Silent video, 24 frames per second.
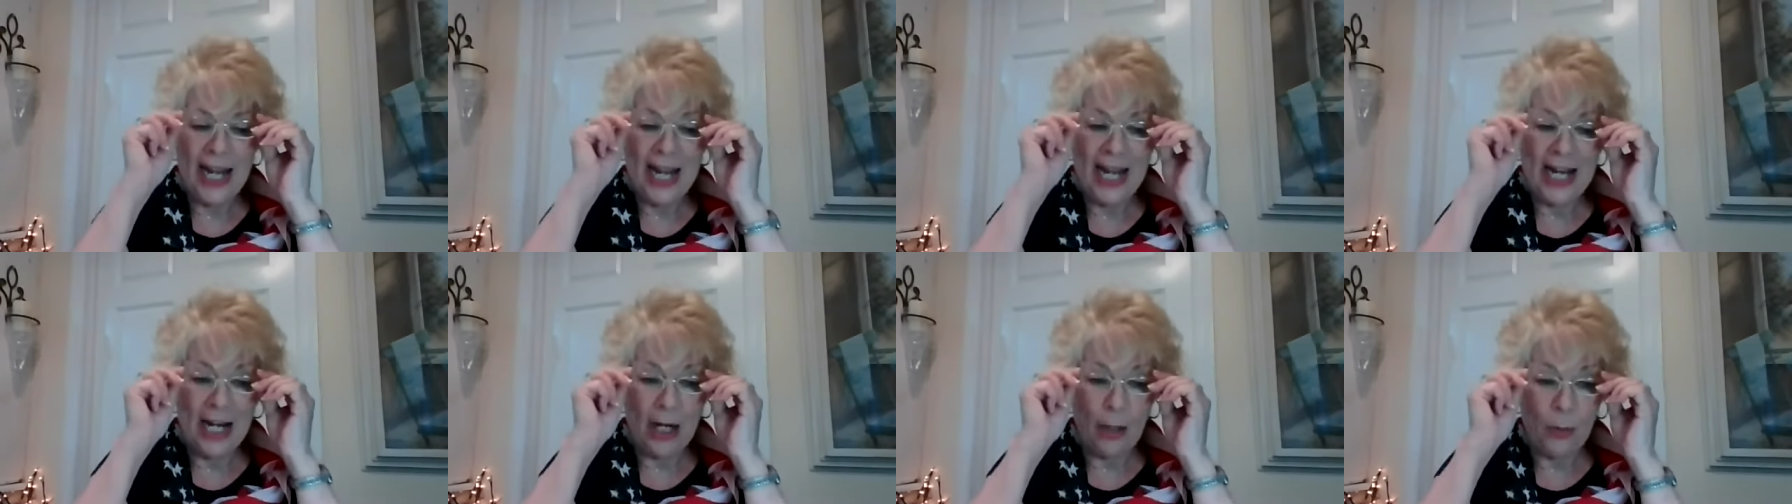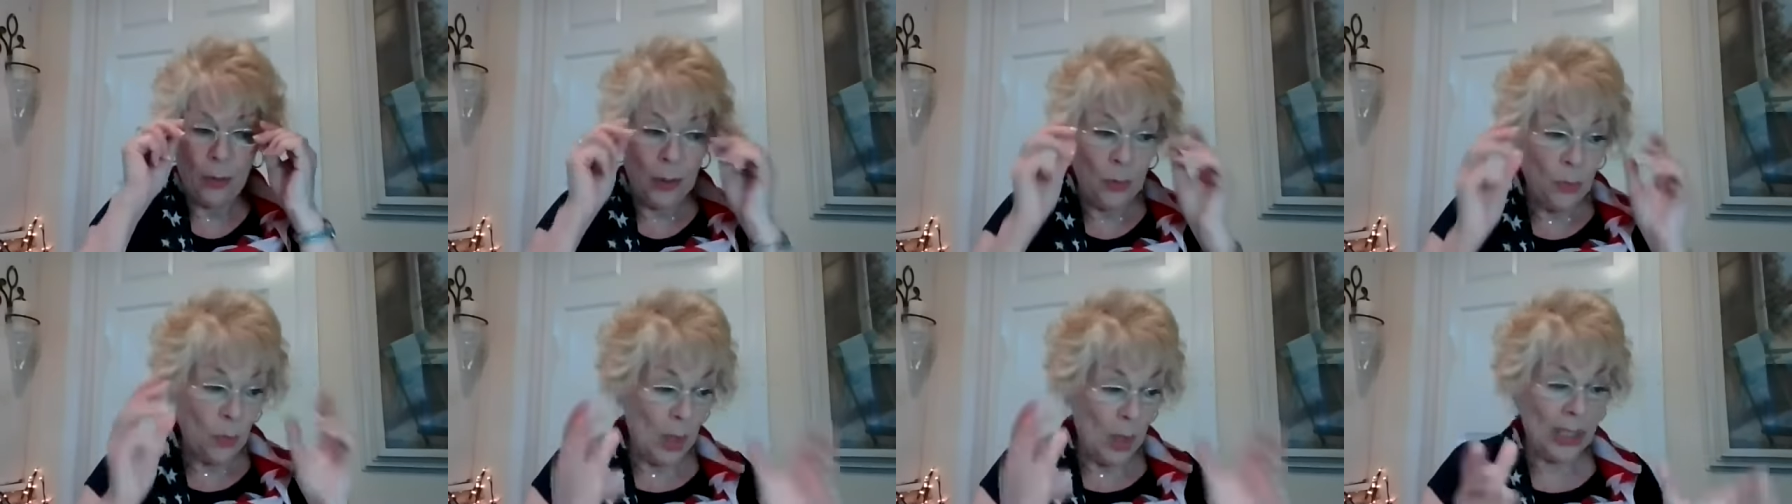And are
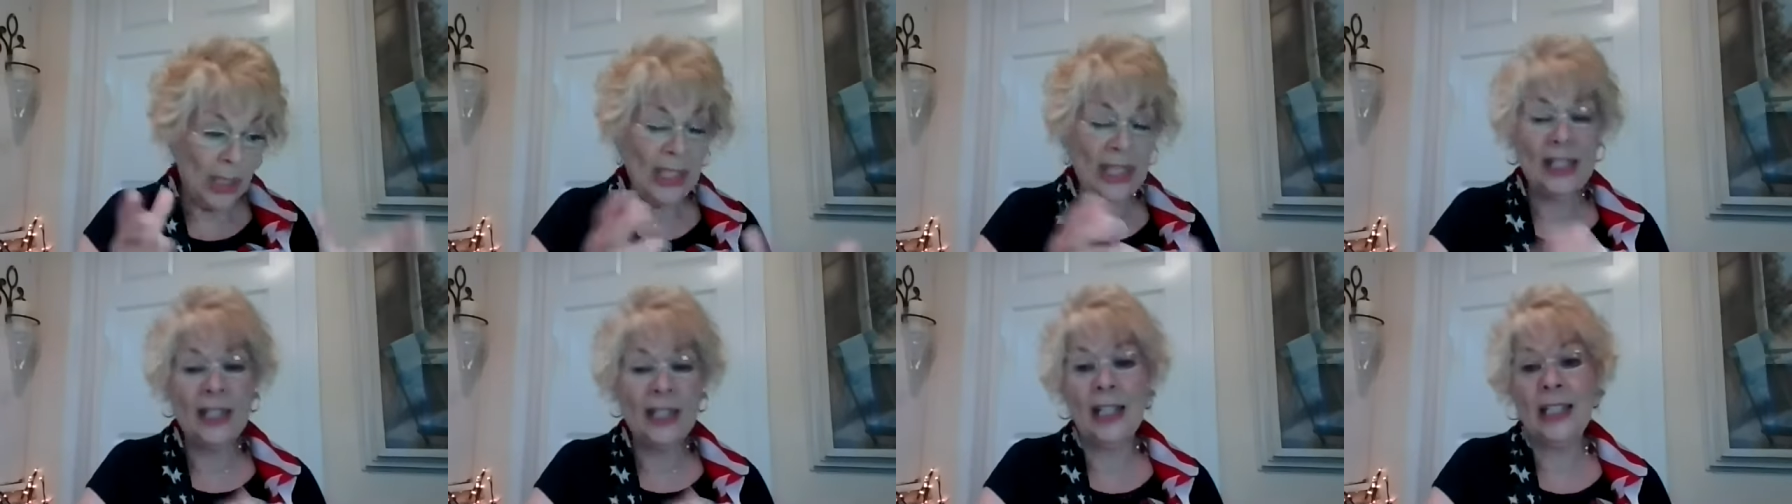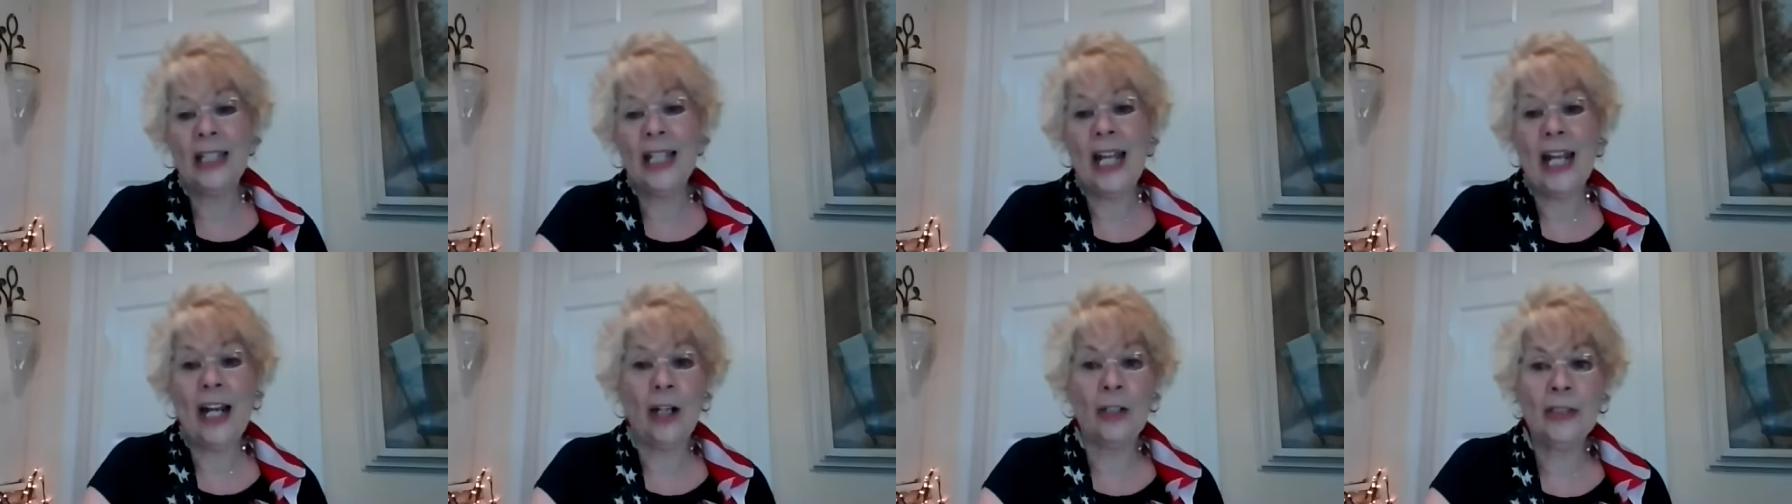we willing to
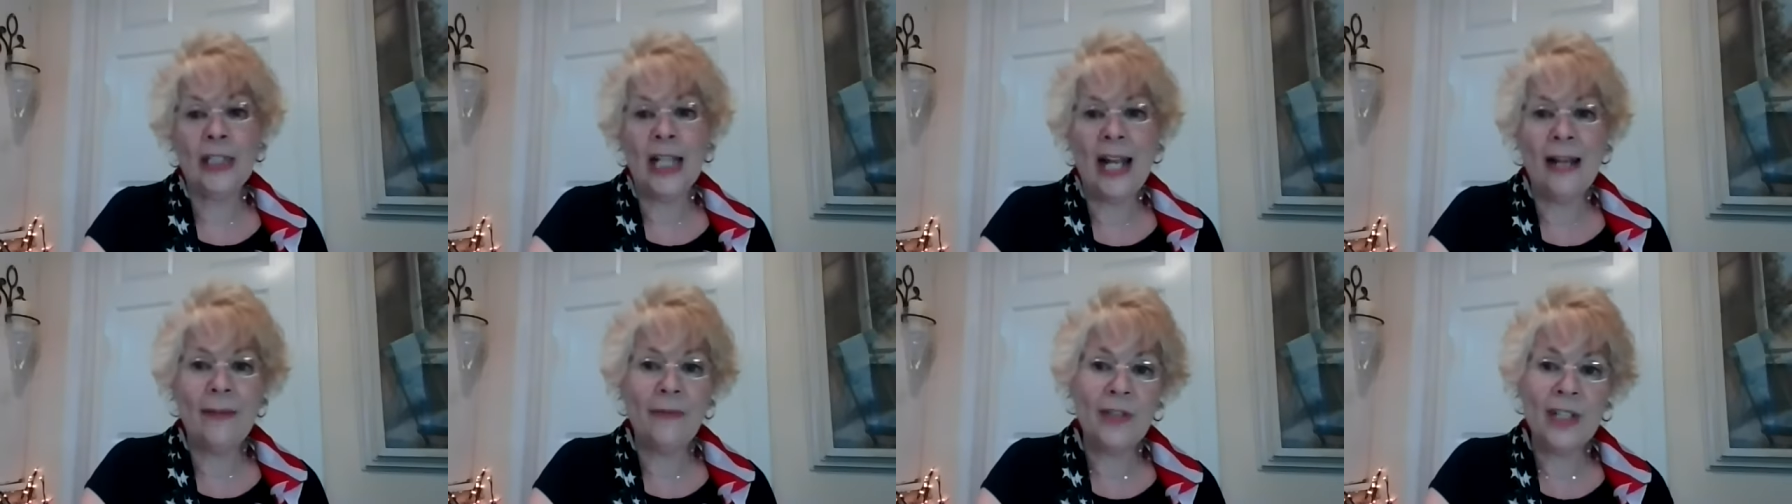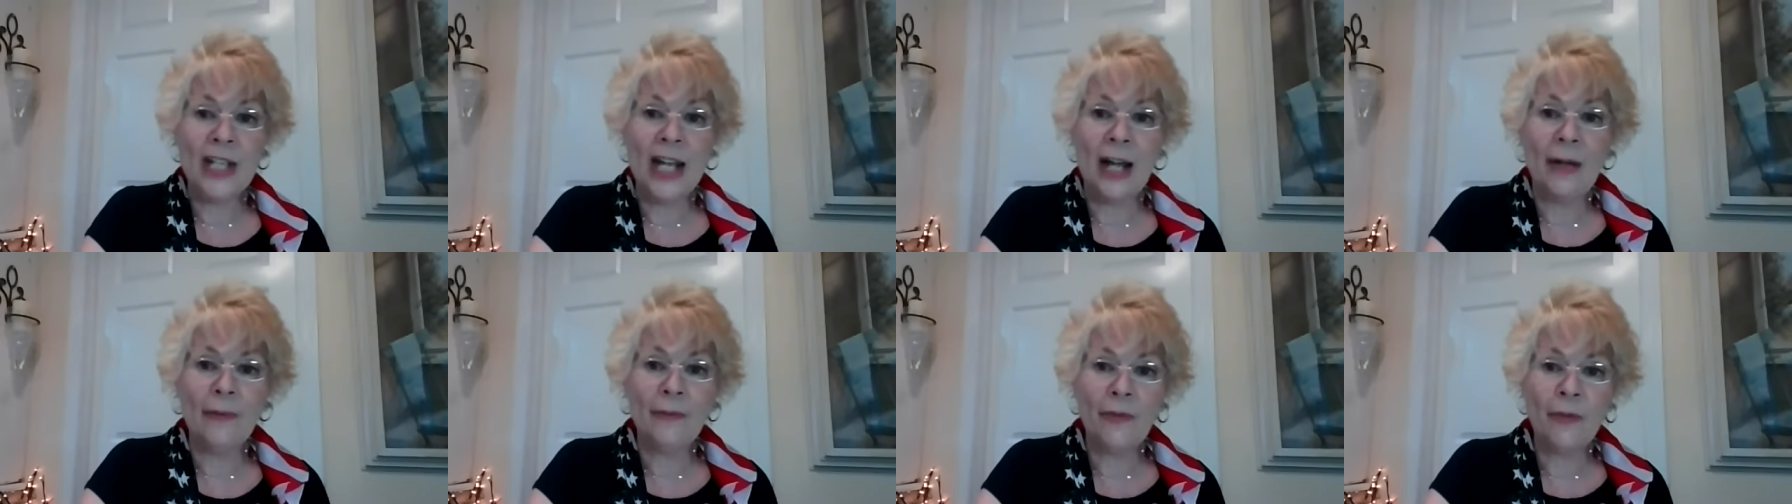lay our
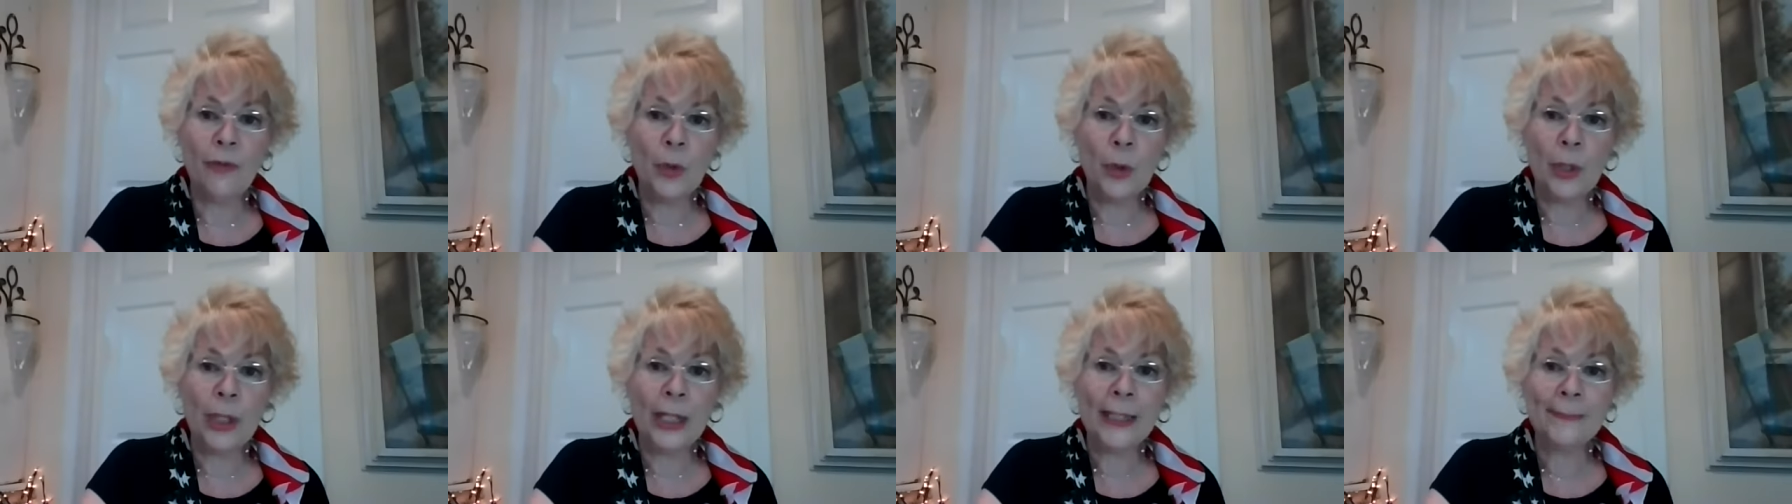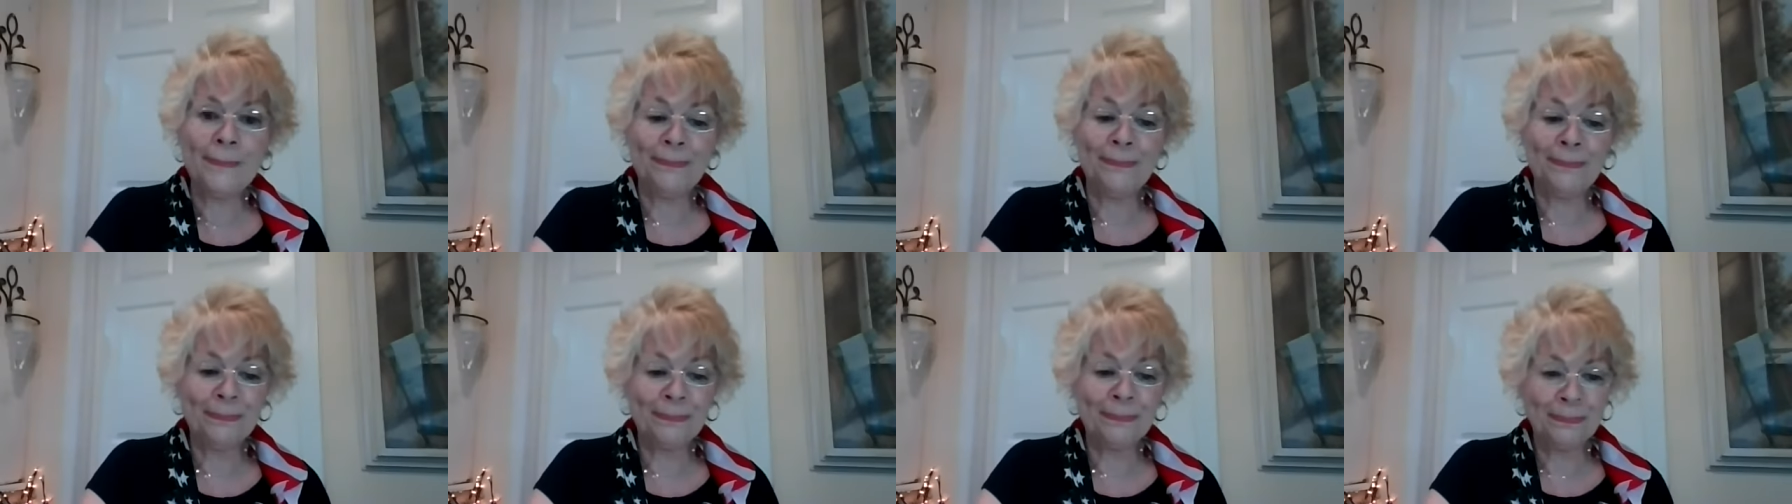life down for
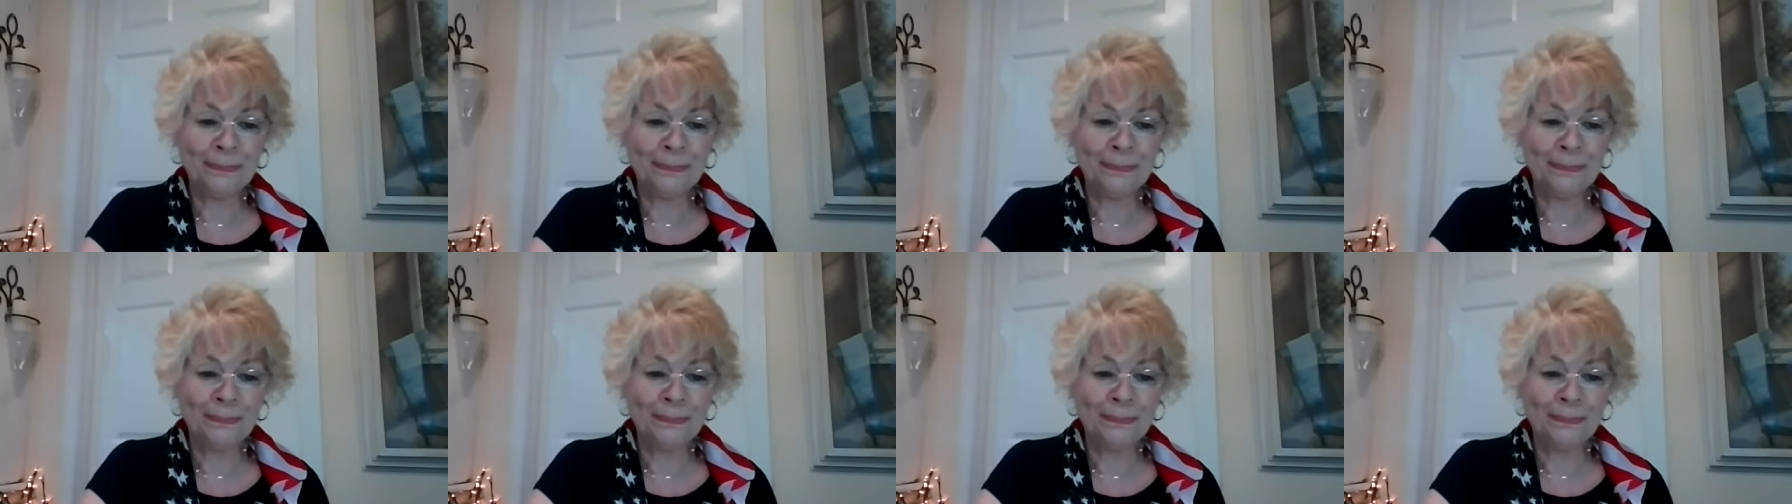it?